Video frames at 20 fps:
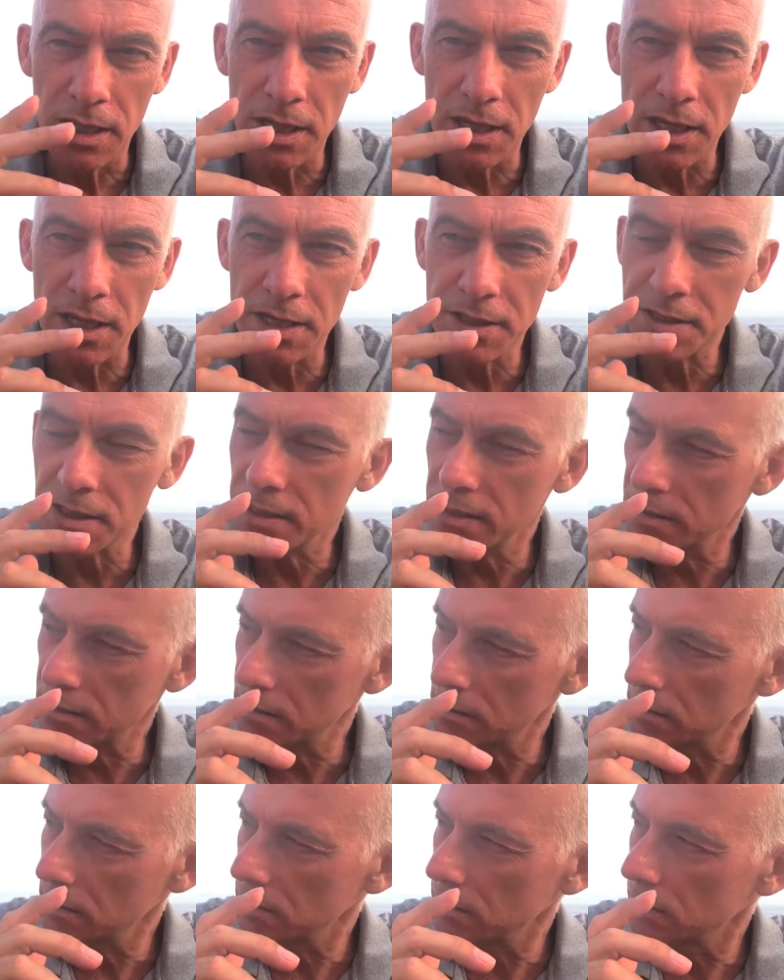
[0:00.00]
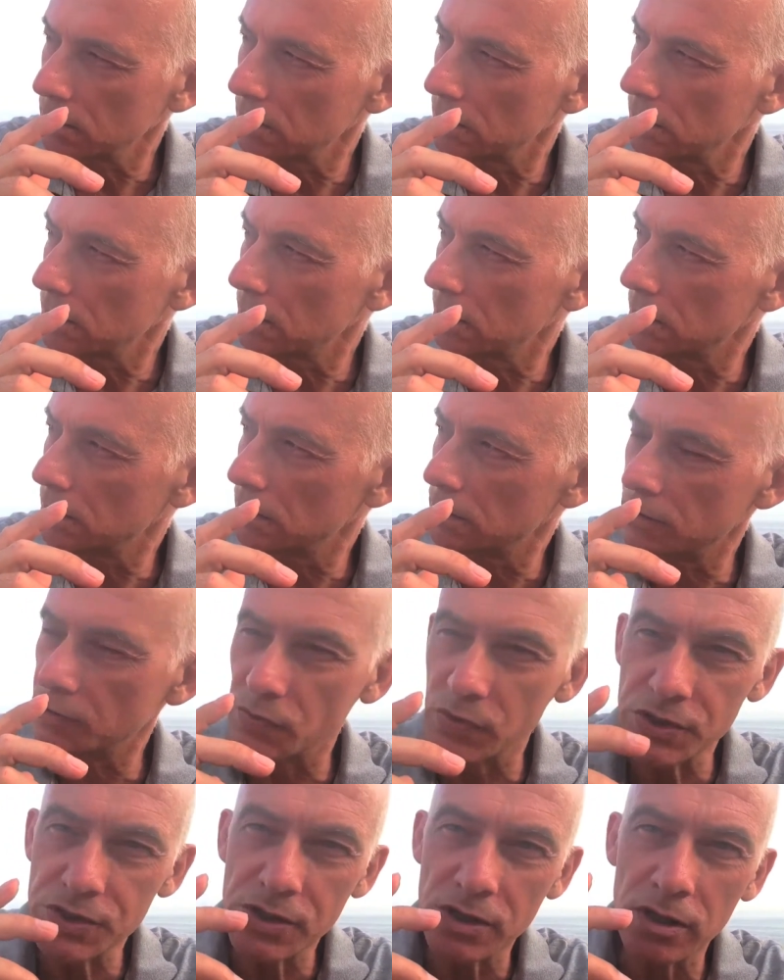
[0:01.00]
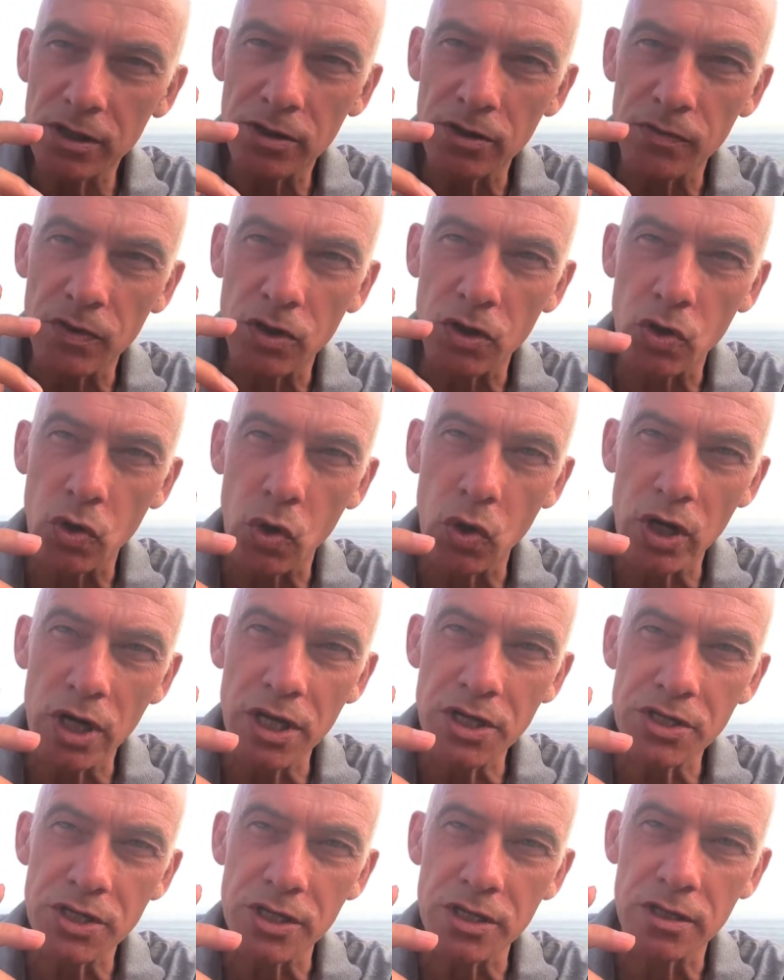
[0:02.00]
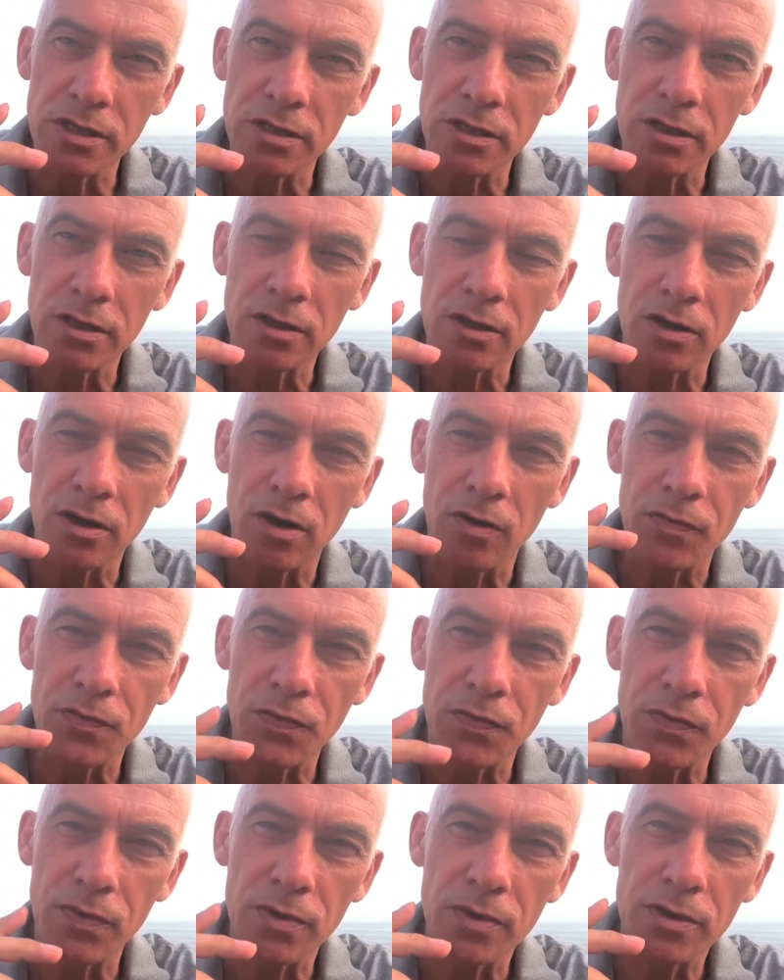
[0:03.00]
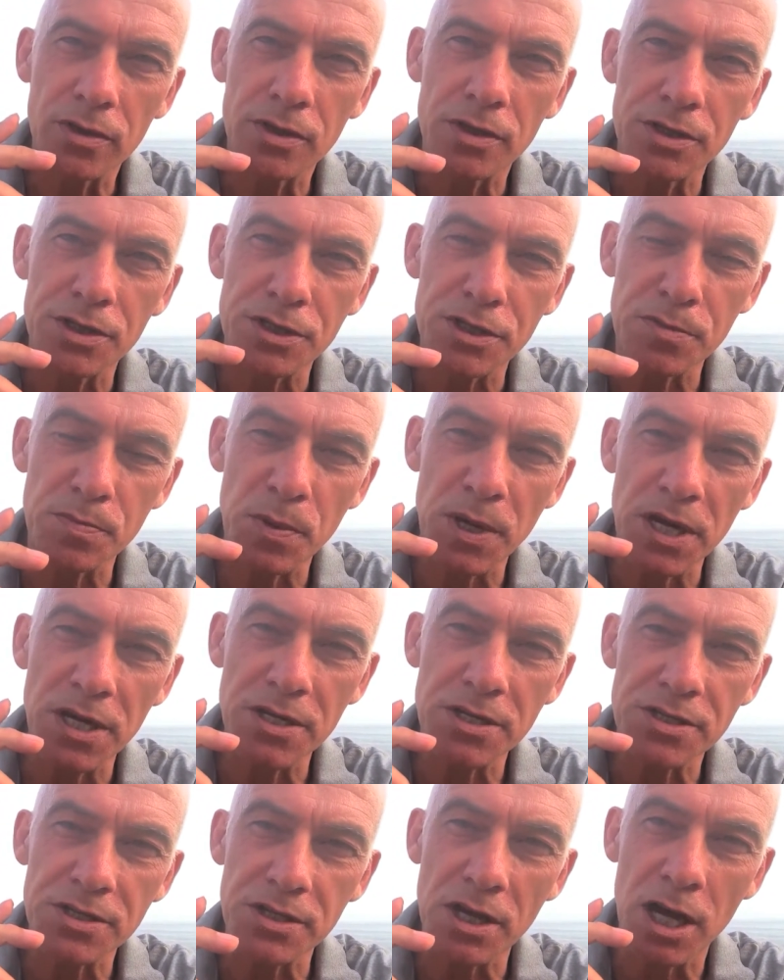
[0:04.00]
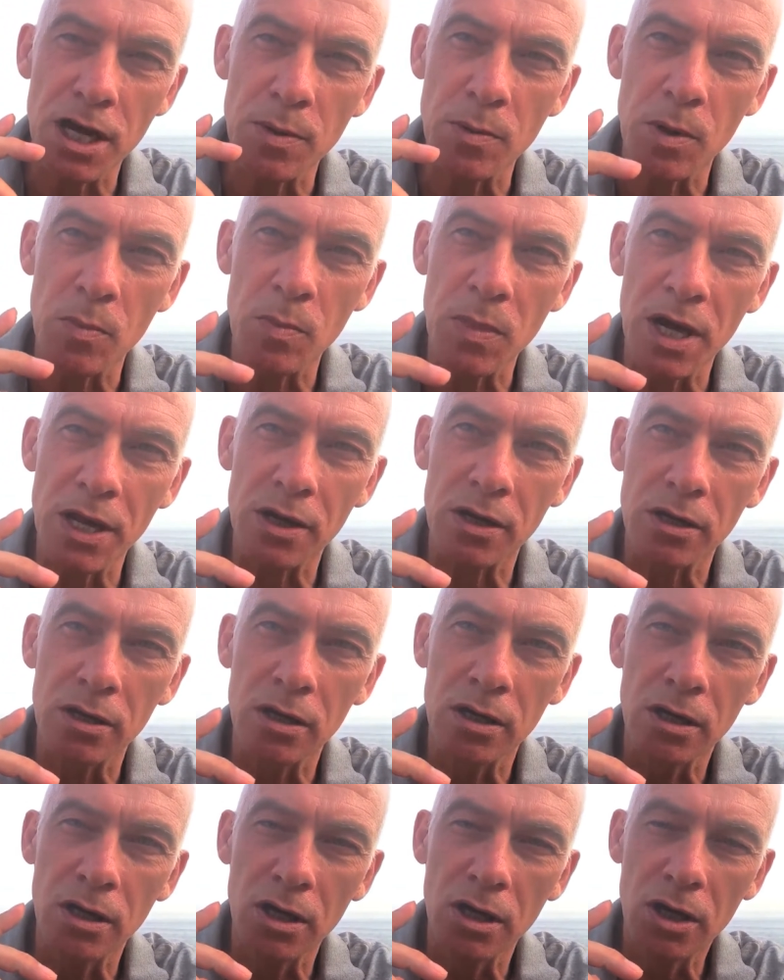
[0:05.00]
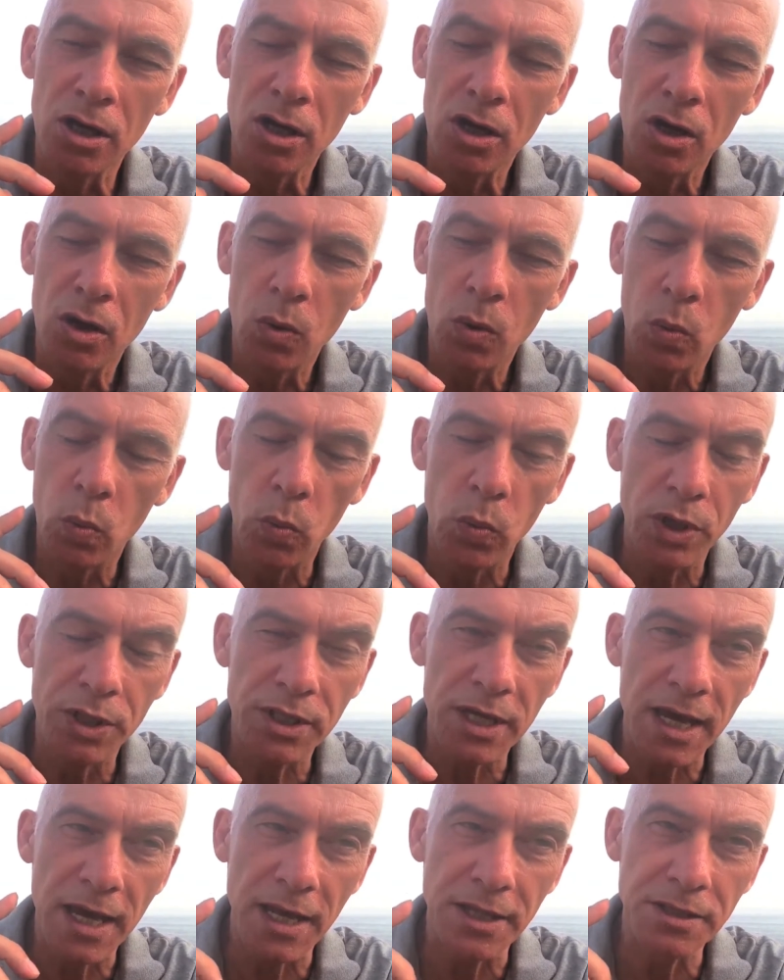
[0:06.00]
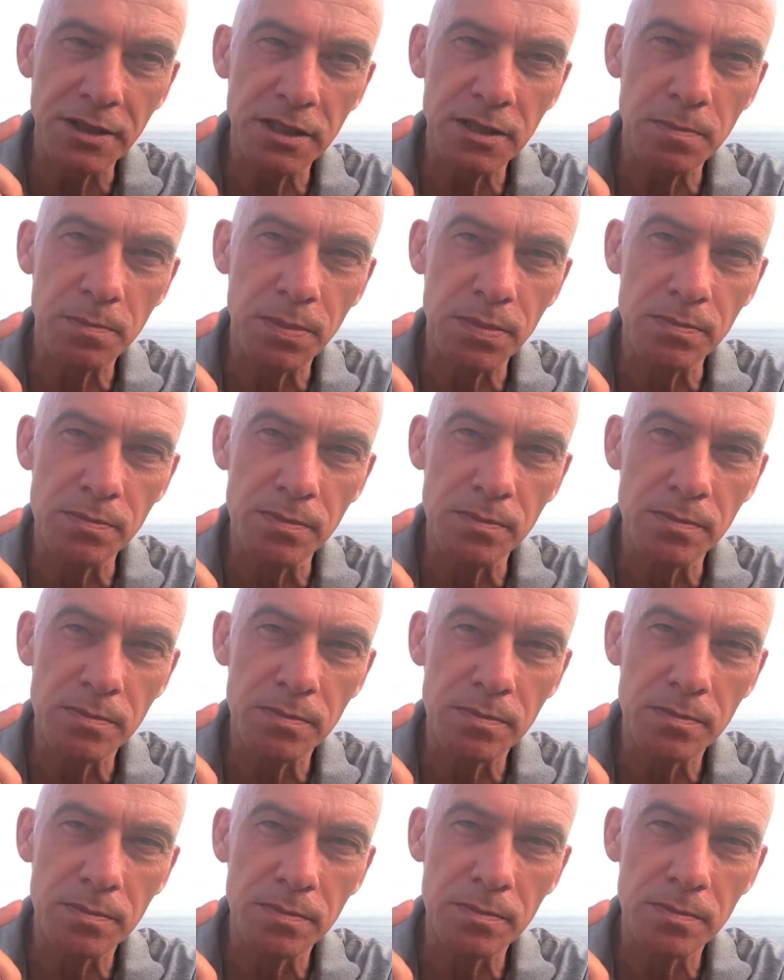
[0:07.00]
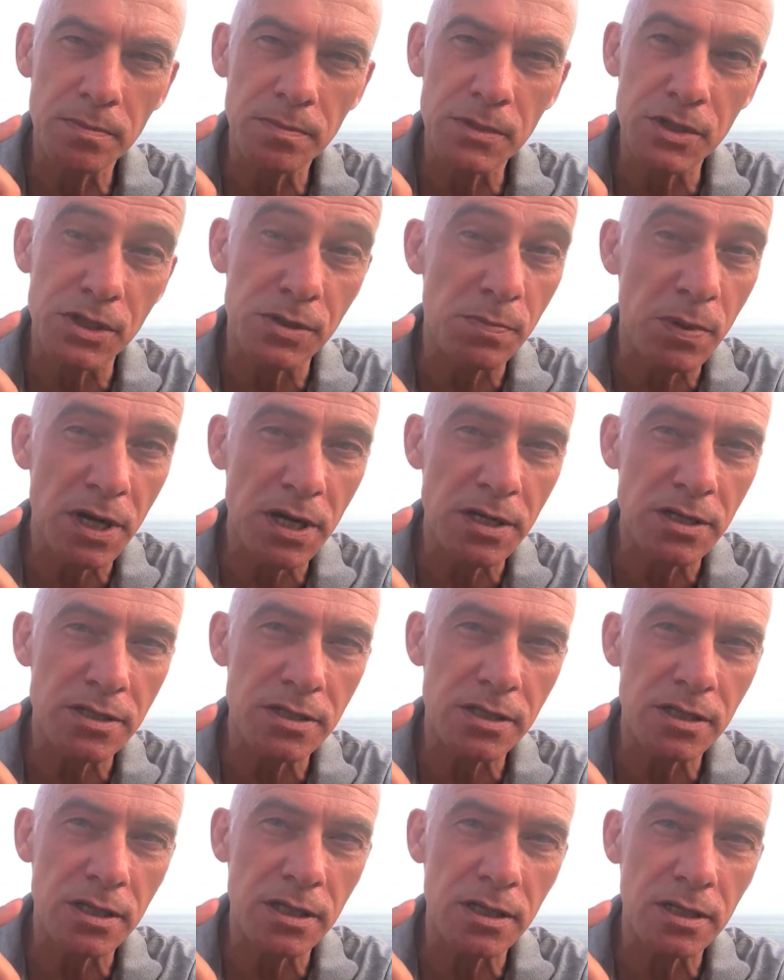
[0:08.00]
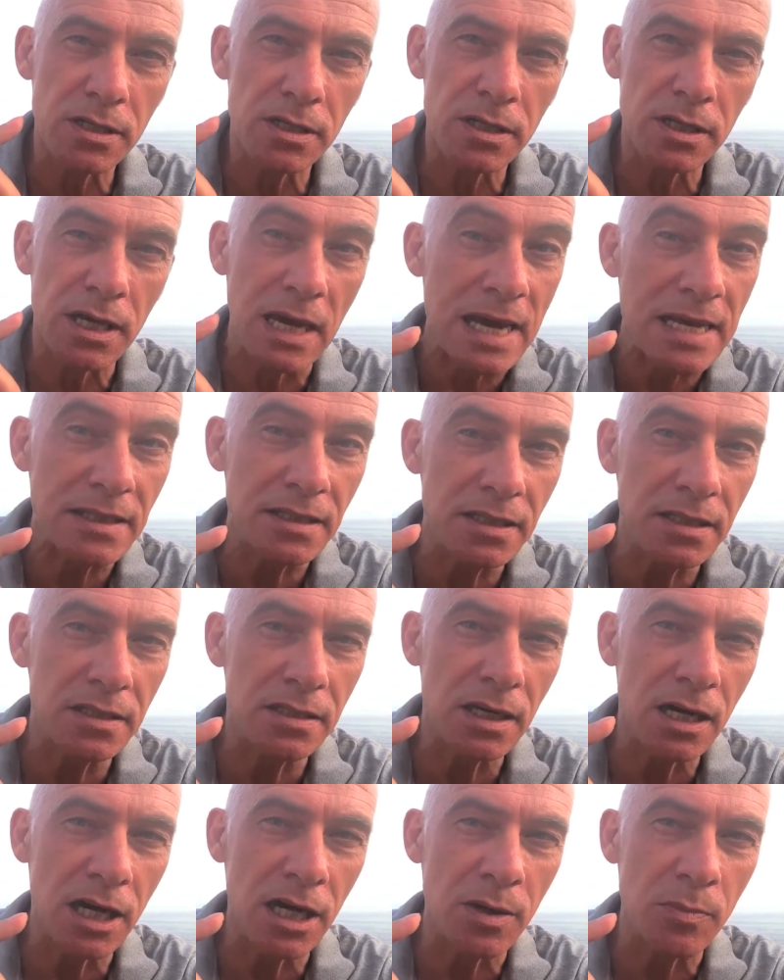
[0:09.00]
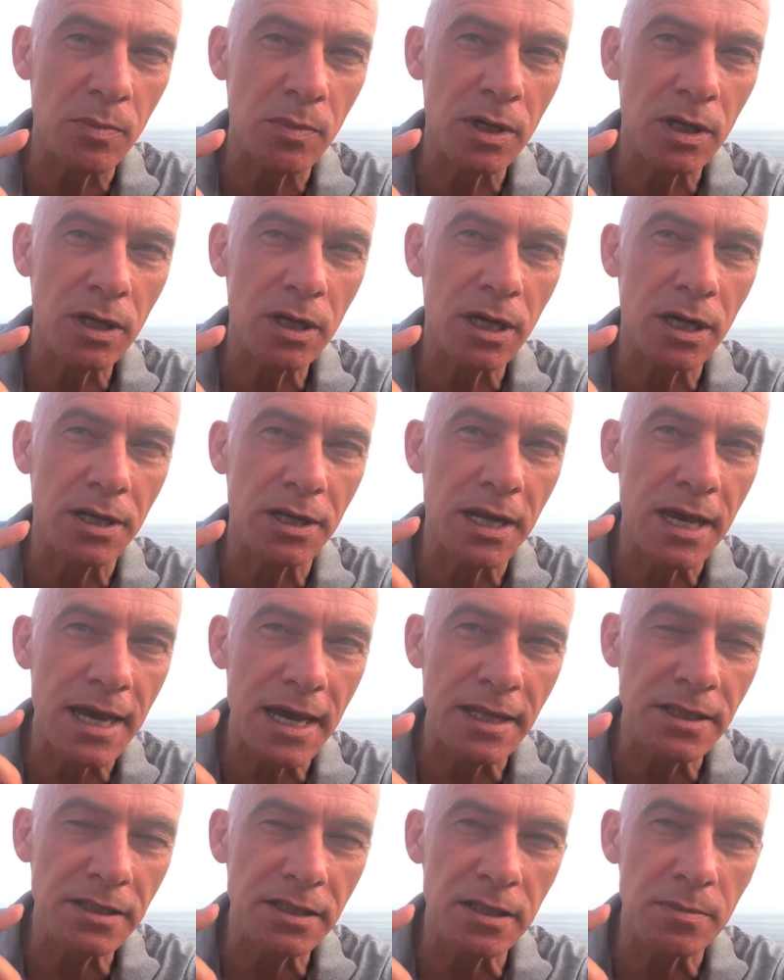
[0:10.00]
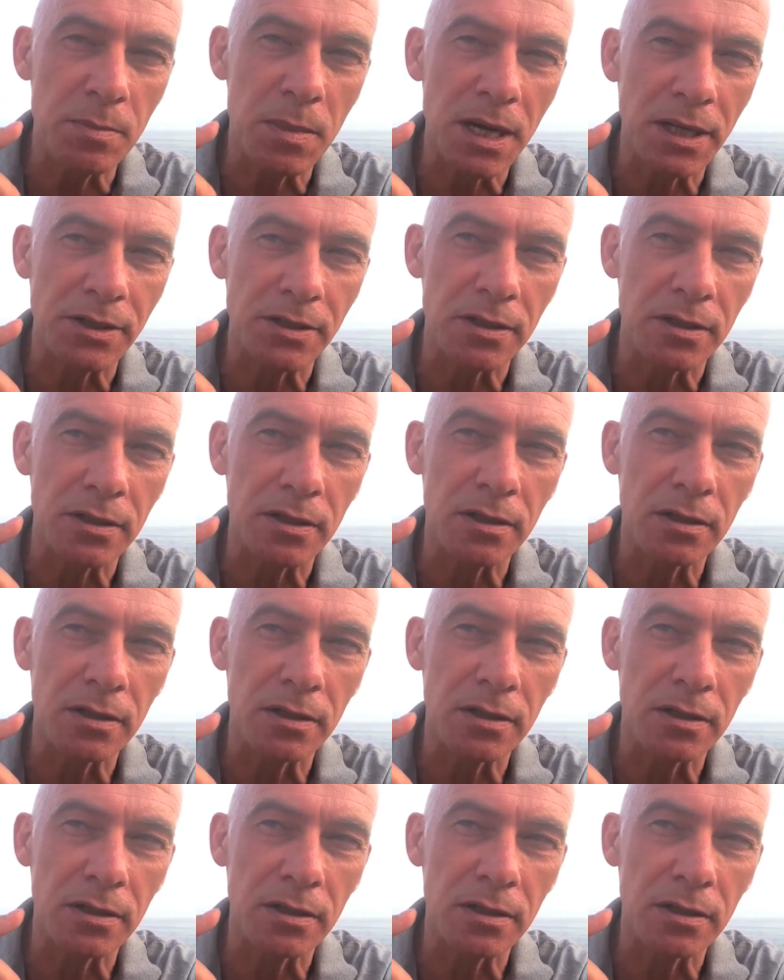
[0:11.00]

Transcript: isn't the result of a collision of space, time and matter with anti-space, anti-time and anti-matter,